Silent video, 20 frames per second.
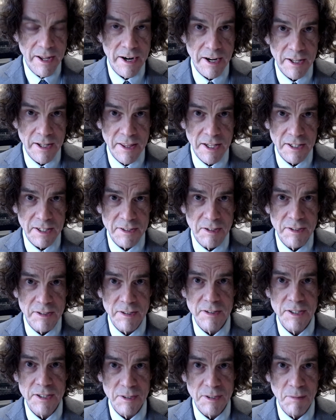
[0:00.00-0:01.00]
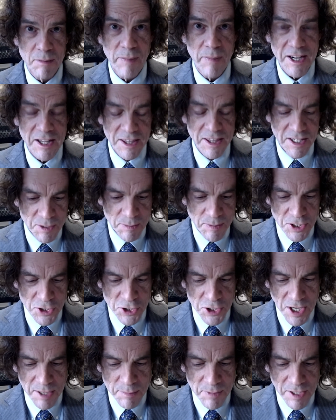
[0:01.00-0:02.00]
and I think many
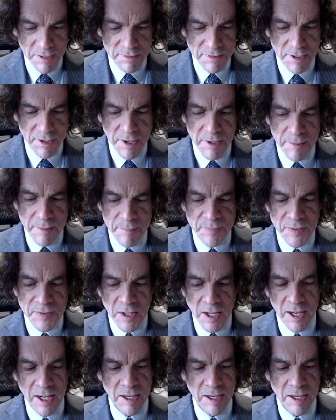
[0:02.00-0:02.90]
things to be ashamed of.